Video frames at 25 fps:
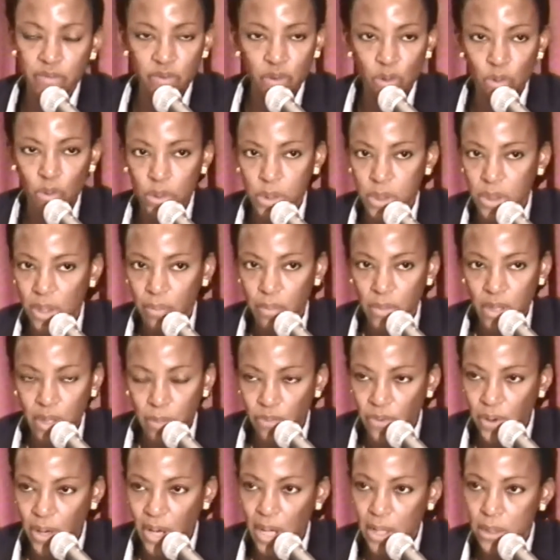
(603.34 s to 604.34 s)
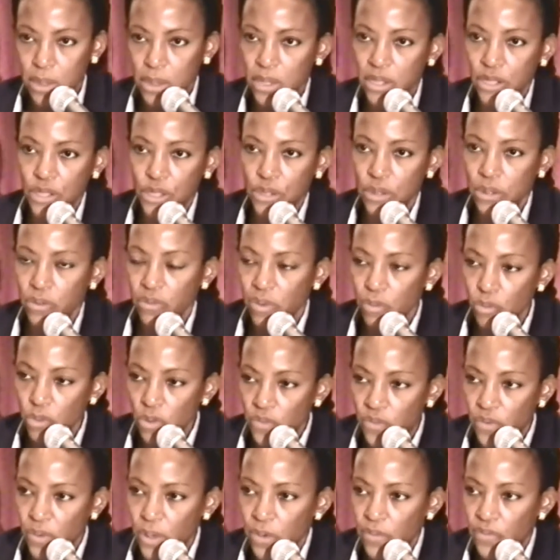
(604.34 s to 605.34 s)
course, liberalization,
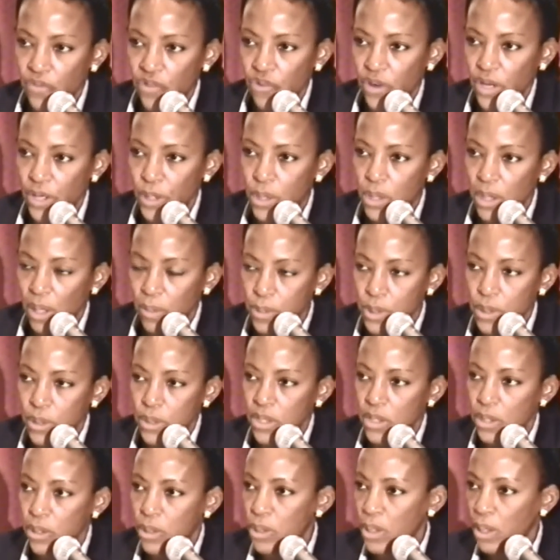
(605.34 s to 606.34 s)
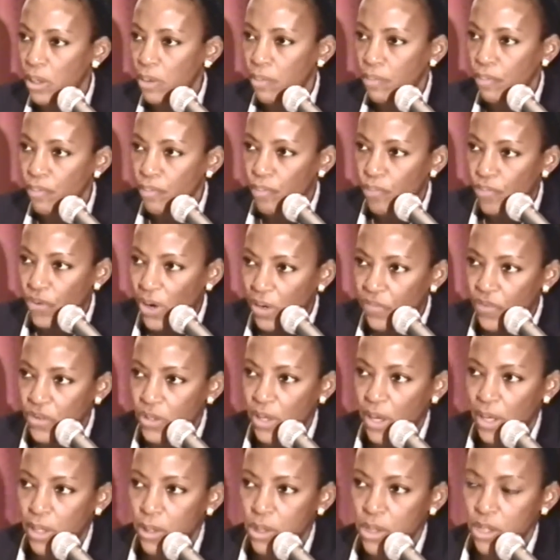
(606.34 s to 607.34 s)
removal of trade subsidies,
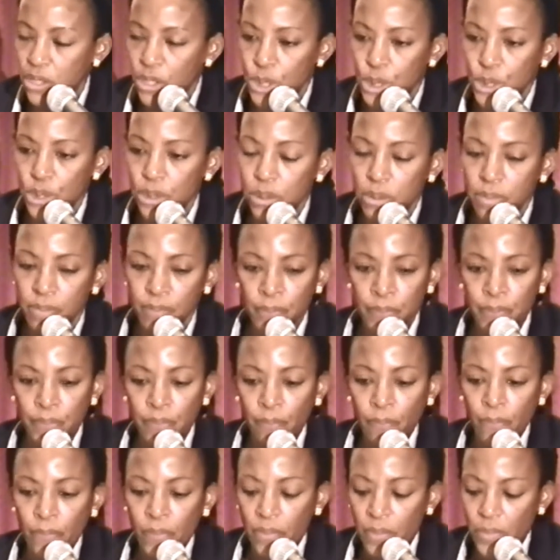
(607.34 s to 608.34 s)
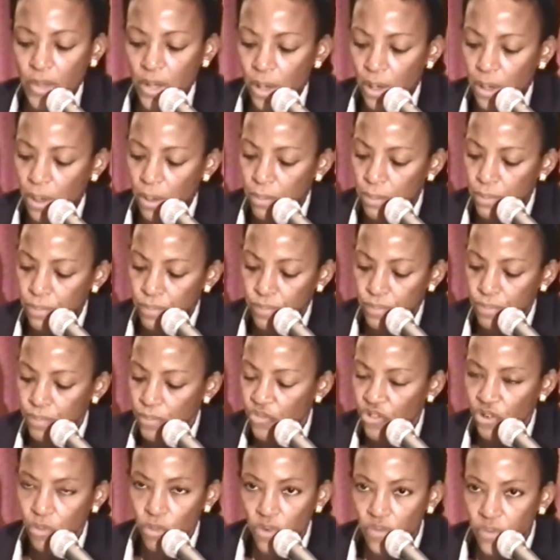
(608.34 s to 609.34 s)
privatization,
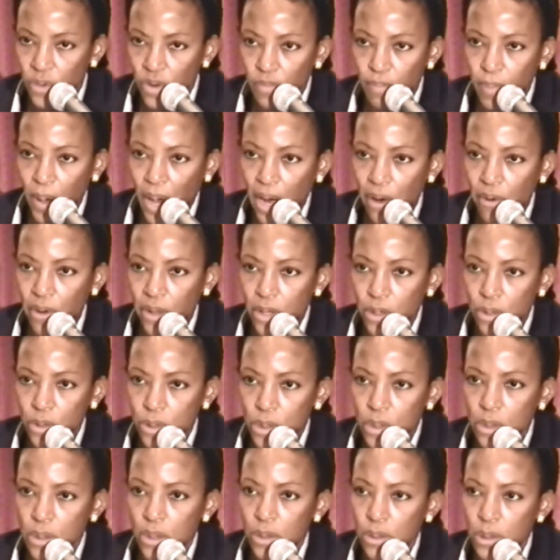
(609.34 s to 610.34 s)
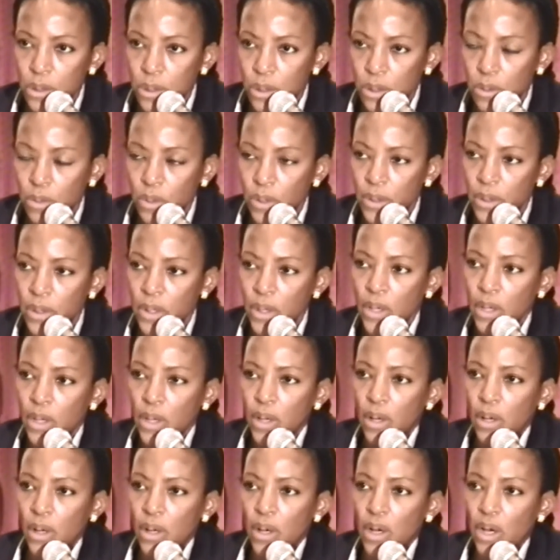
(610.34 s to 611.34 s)
removal of barriers, and so on.
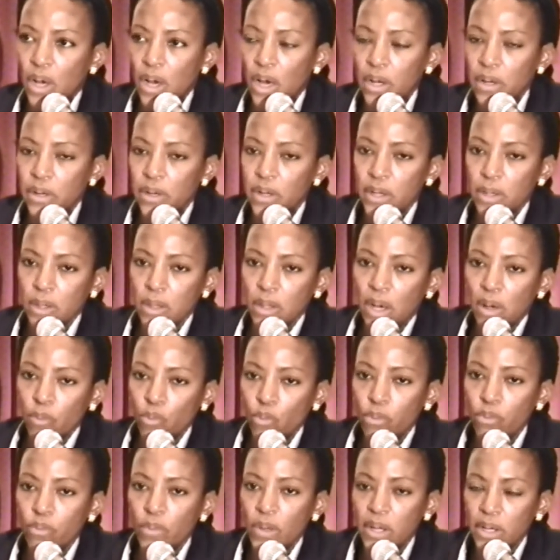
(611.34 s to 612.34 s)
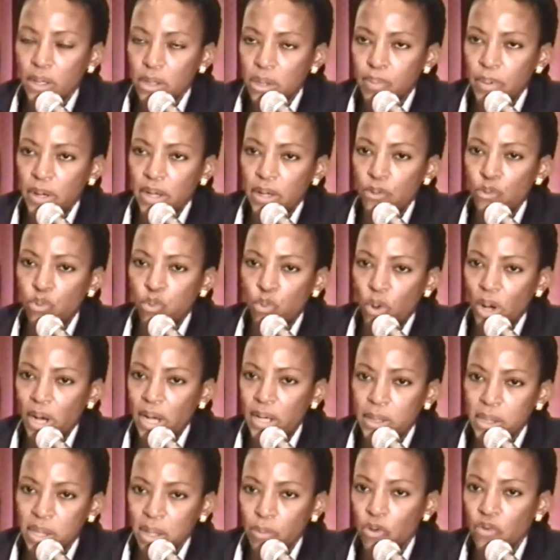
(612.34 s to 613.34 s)
And it explained
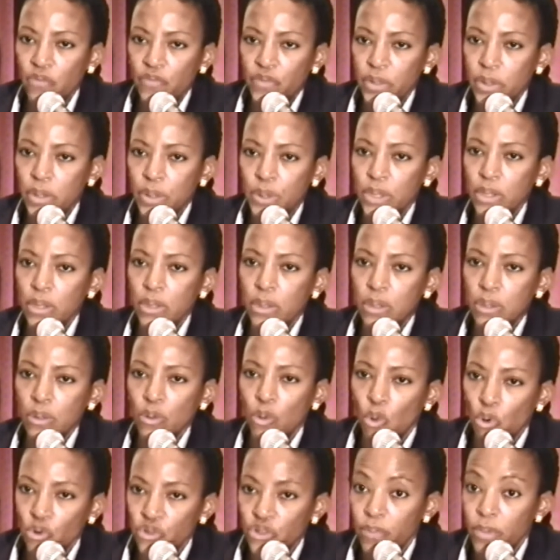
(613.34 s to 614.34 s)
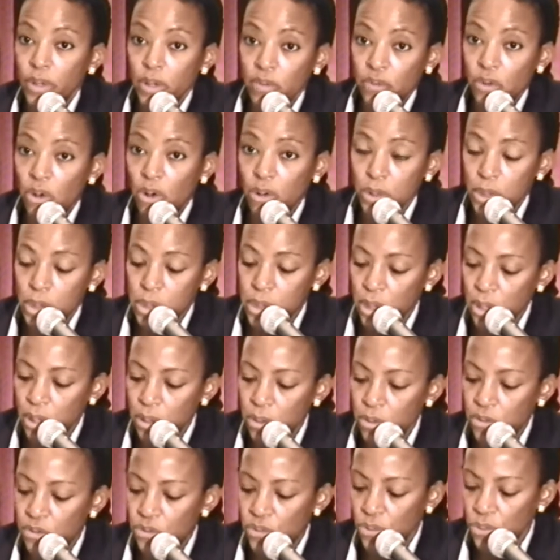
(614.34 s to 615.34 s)
why some of these things ought to be of
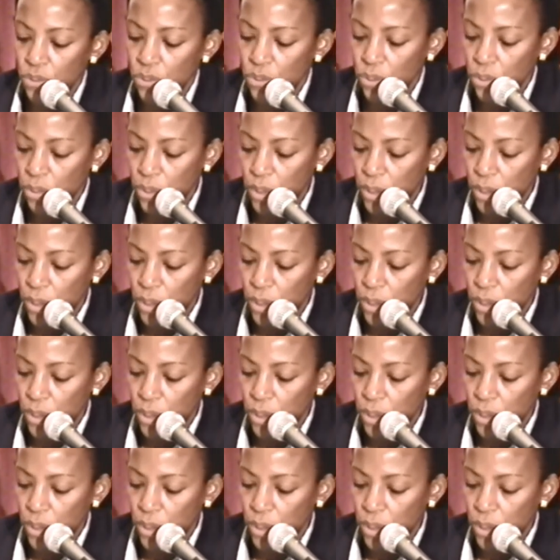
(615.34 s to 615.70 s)
concern to